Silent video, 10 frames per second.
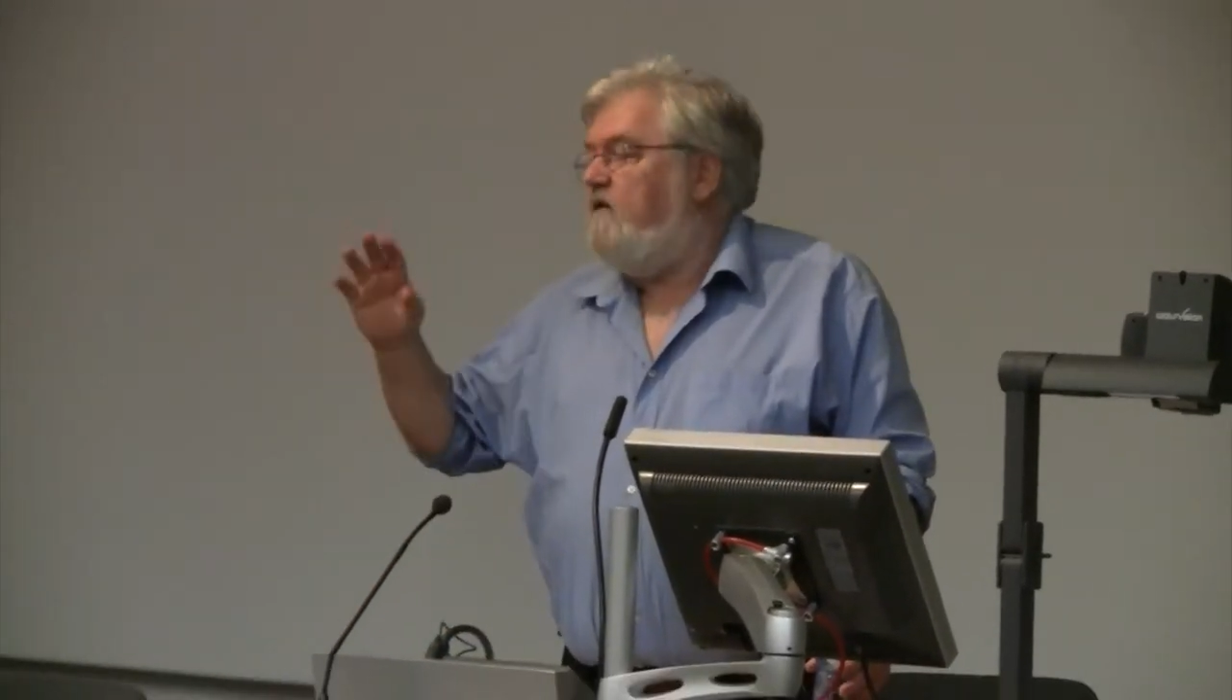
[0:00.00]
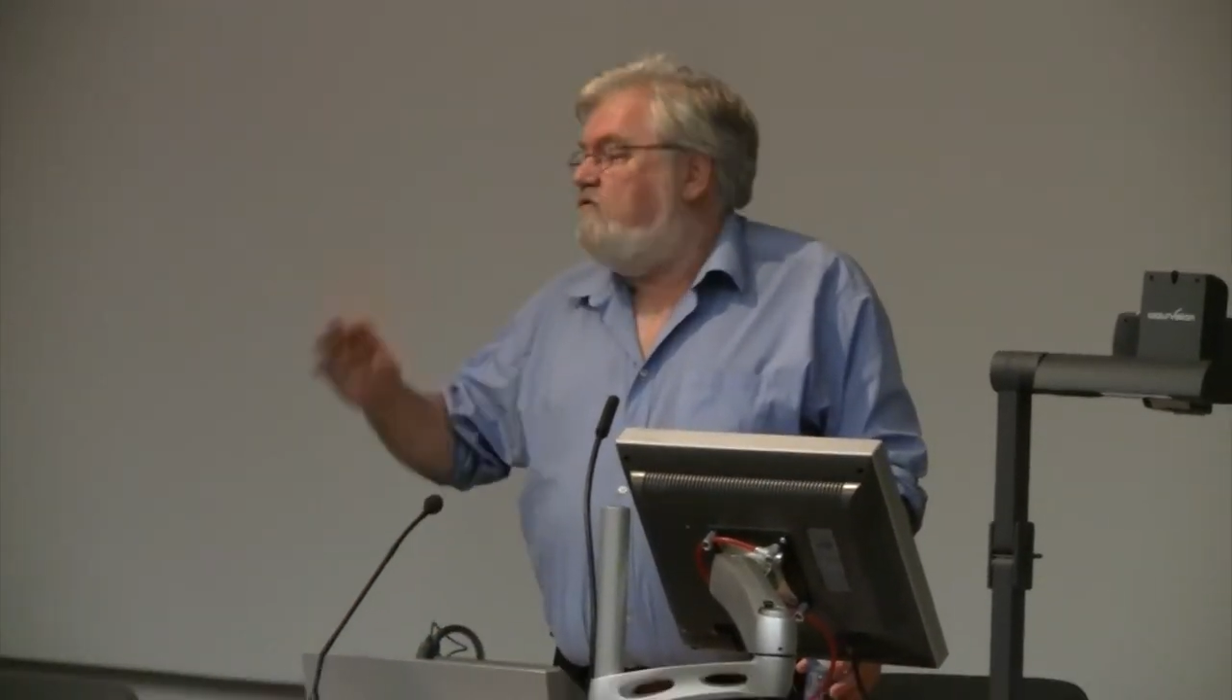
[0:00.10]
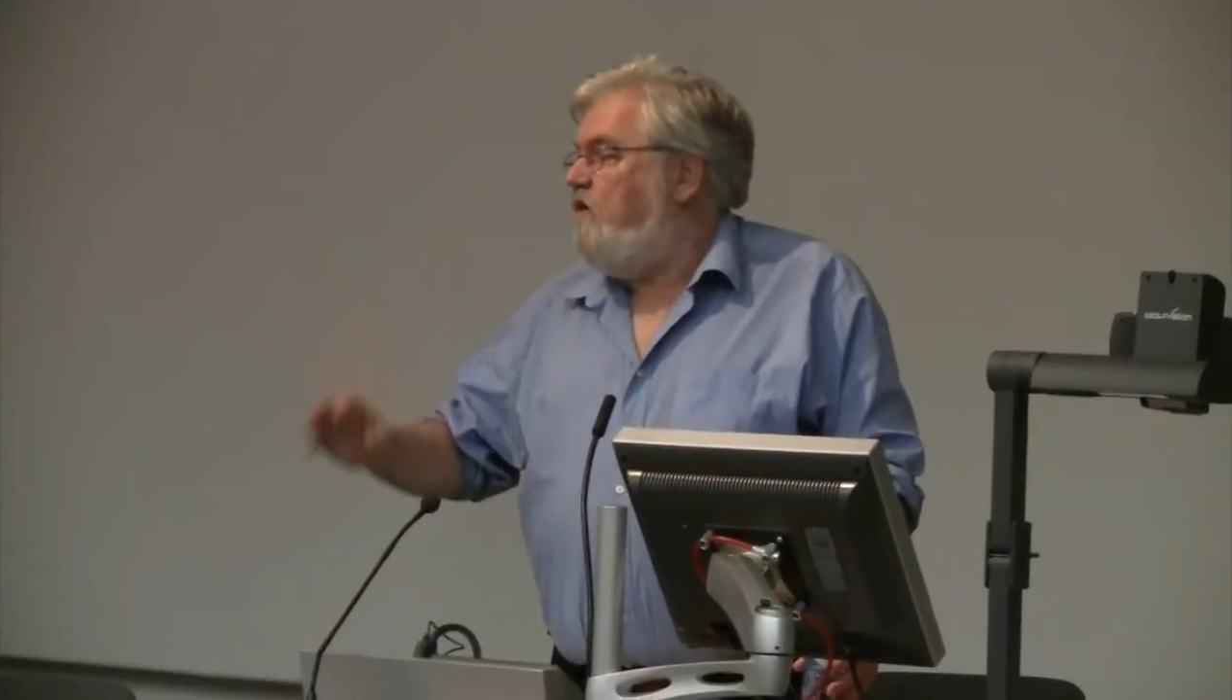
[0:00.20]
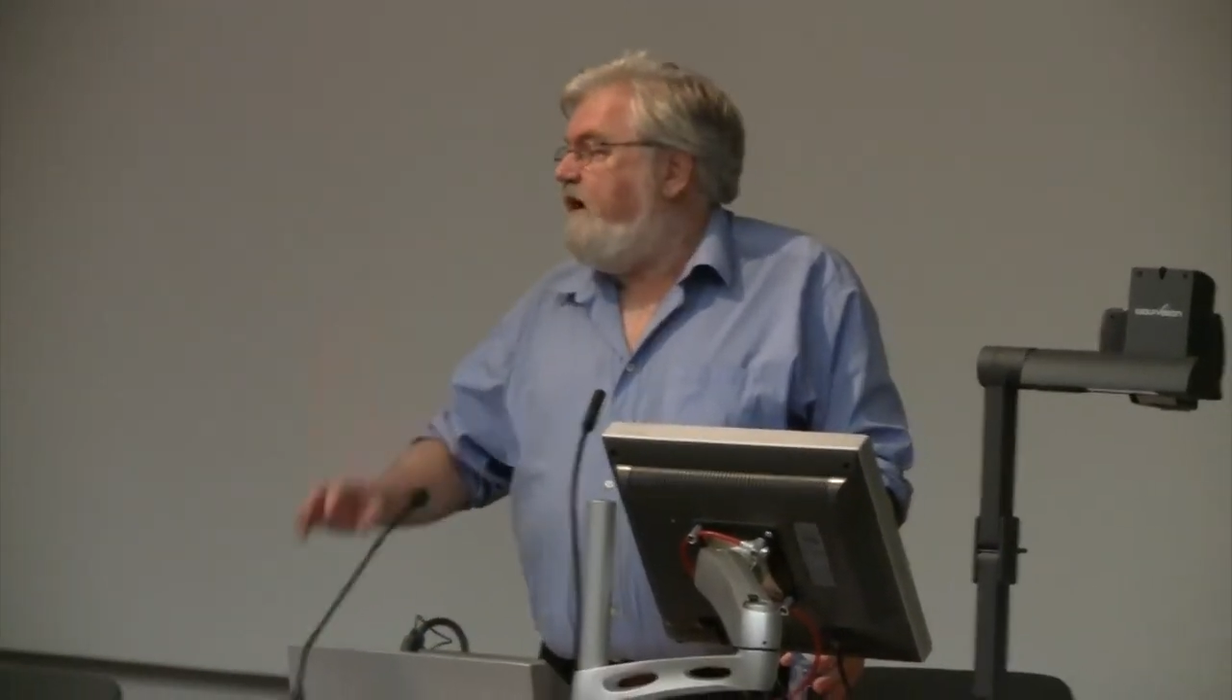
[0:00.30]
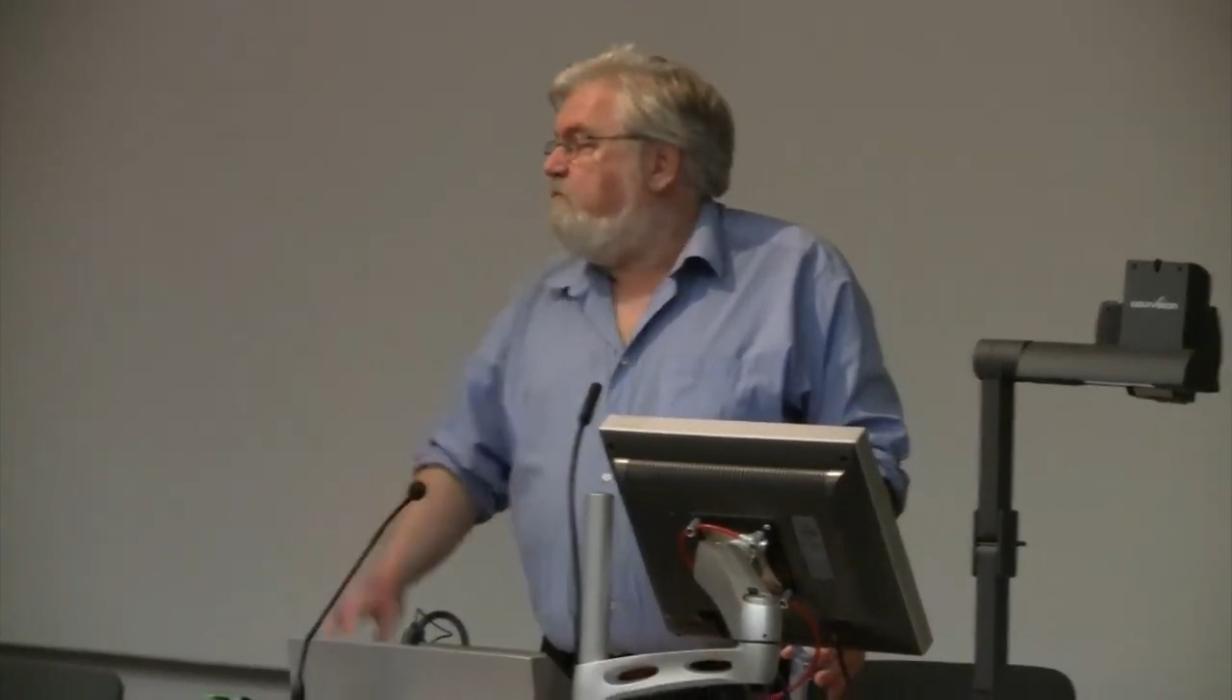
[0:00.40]

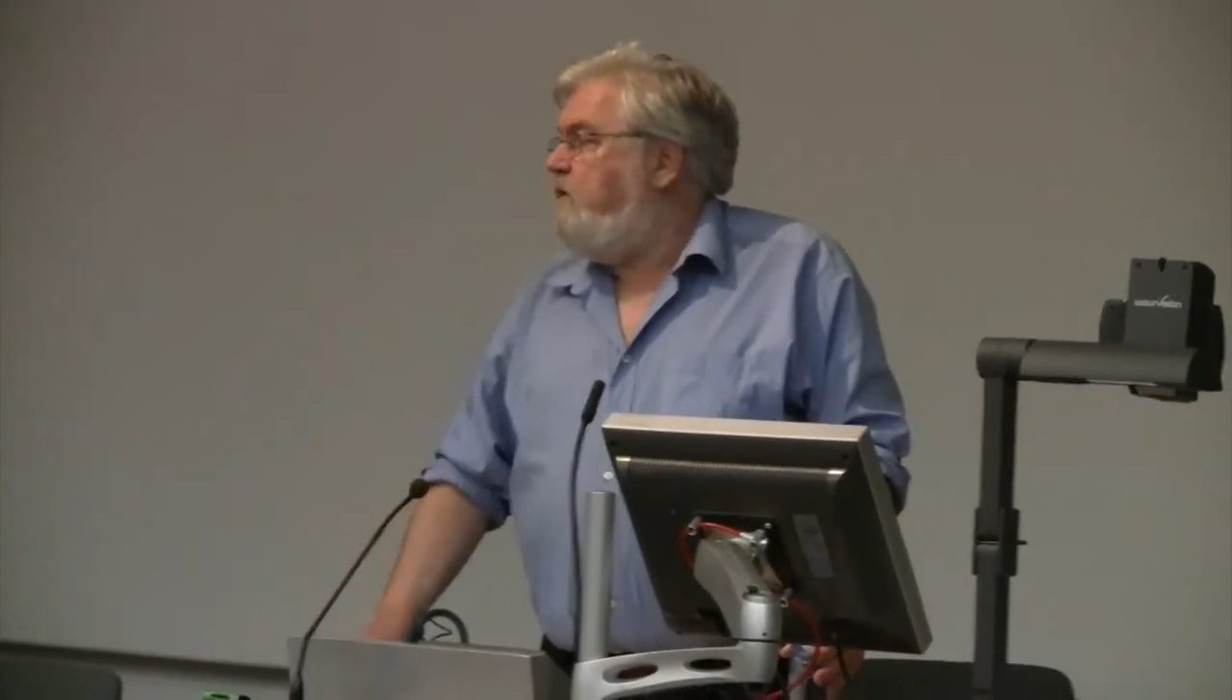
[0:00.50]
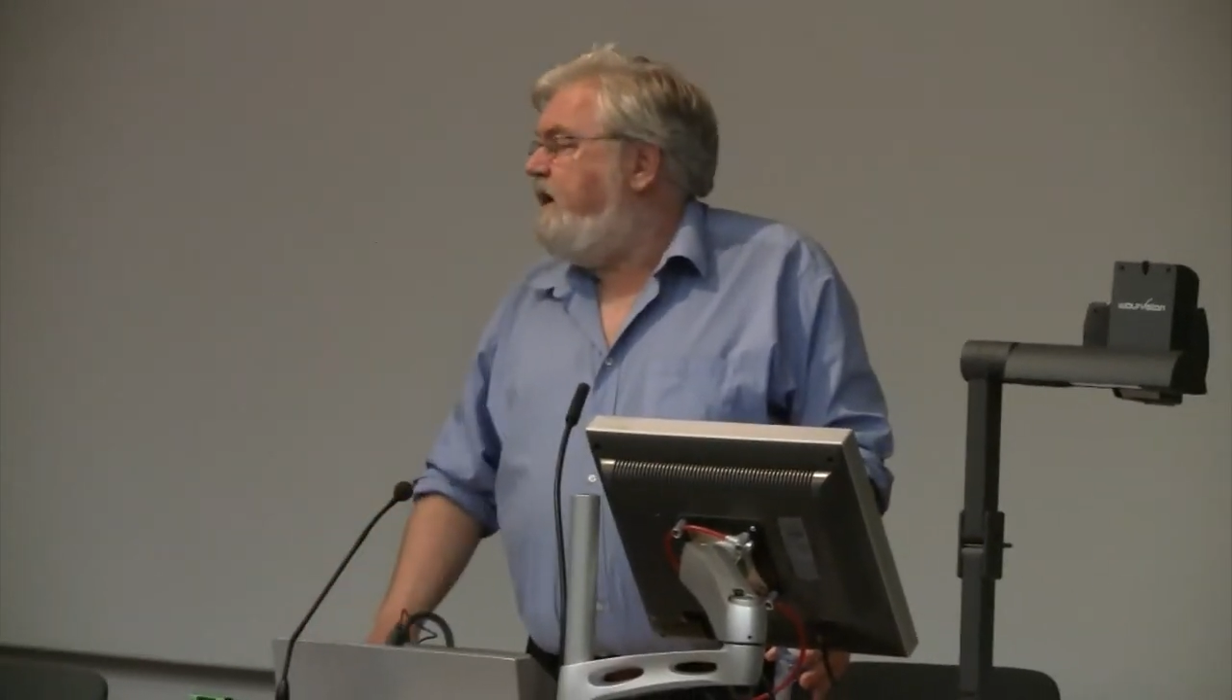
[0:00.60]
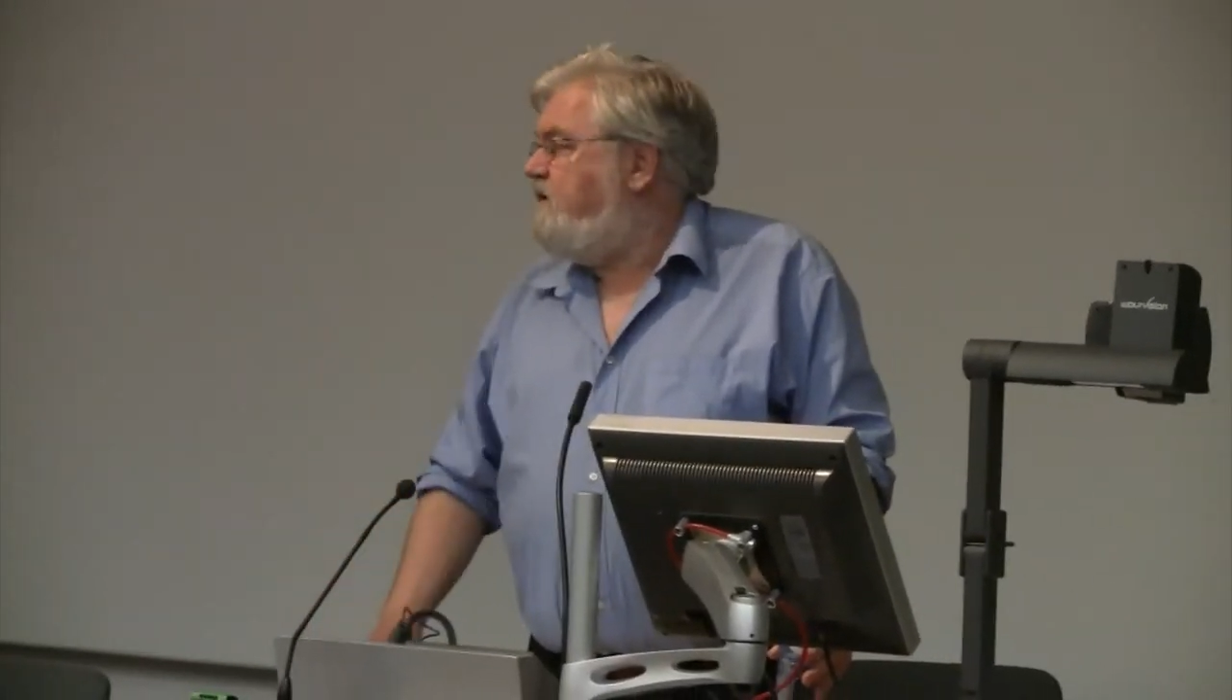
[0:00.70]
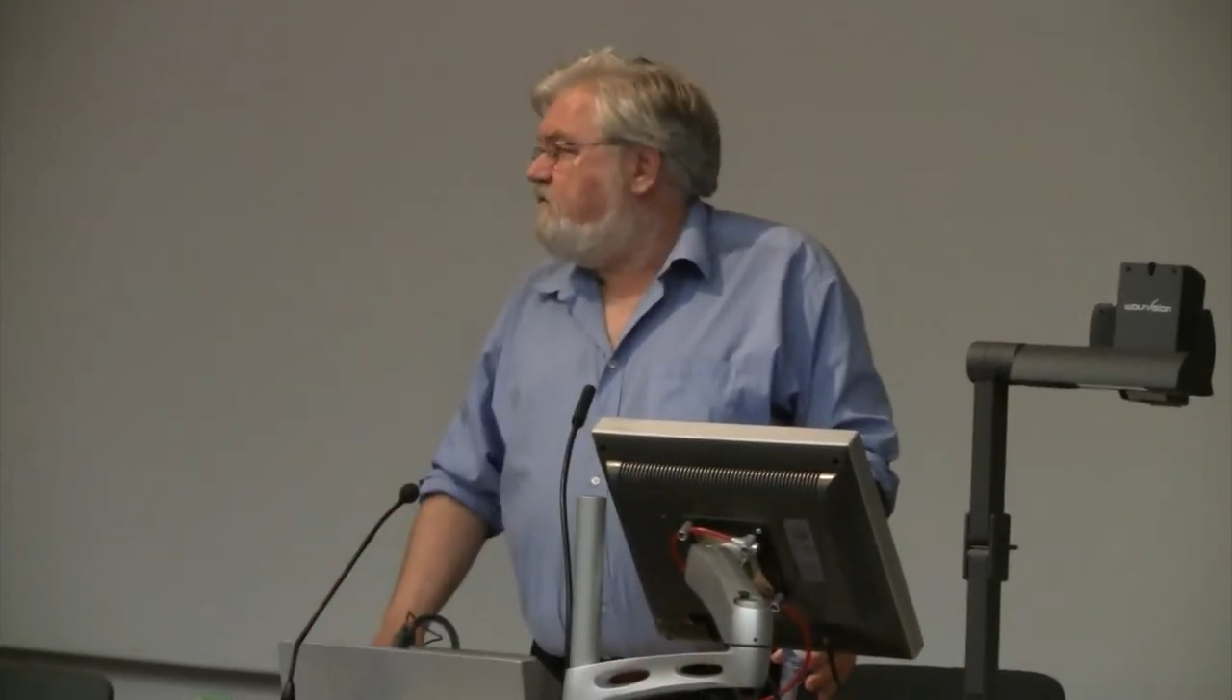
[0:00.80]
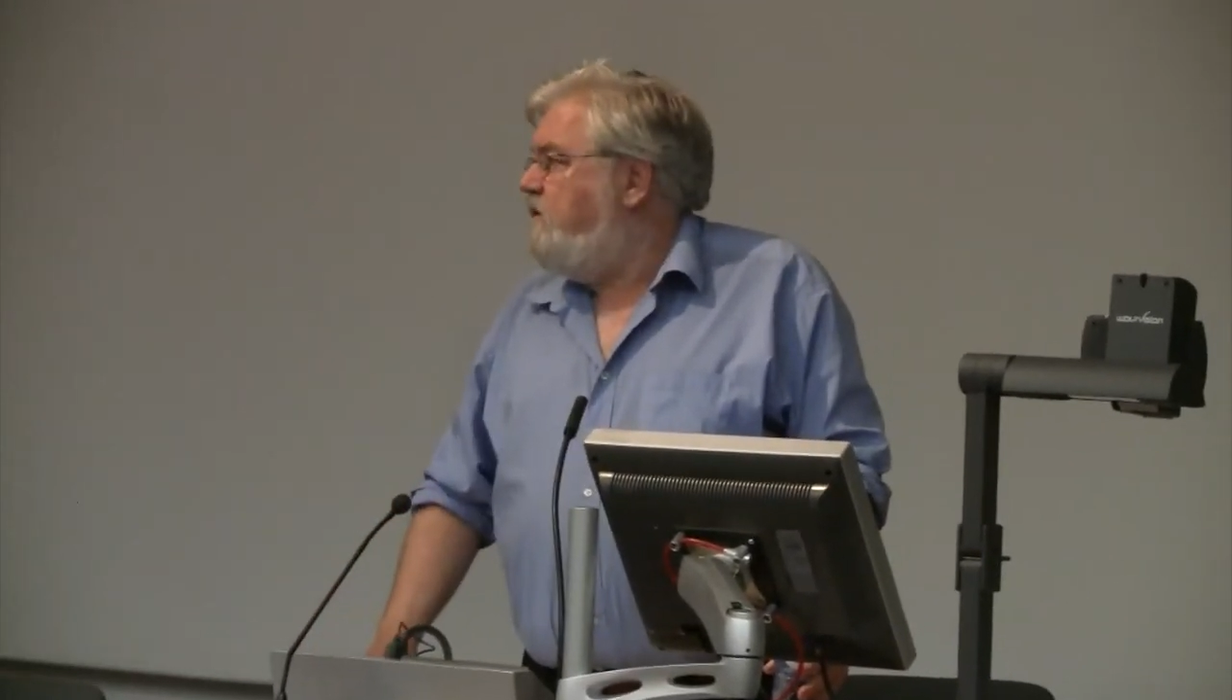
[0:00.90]
great
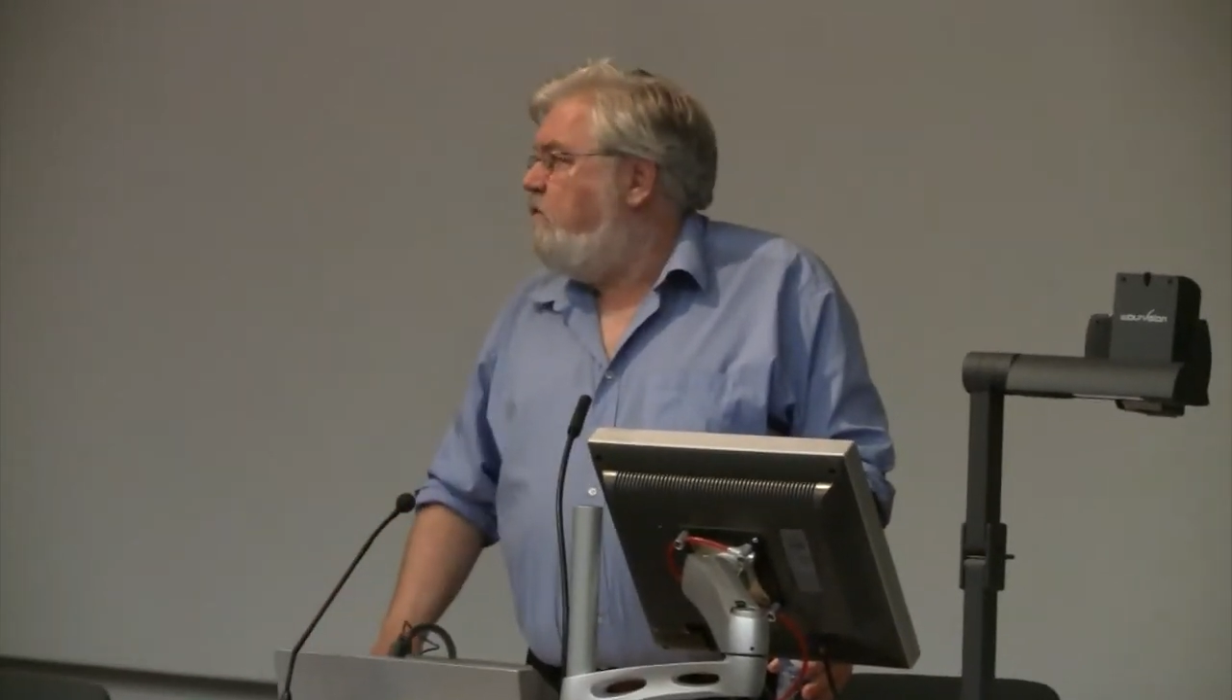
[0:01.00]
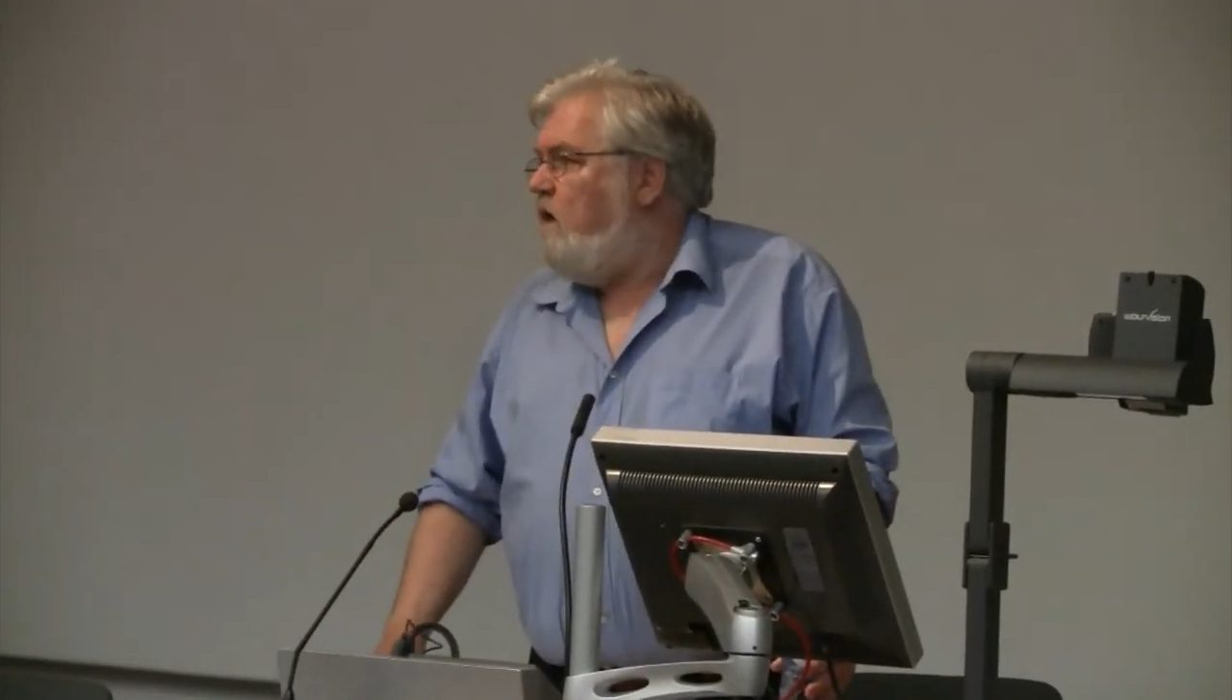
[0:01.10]
breakthrough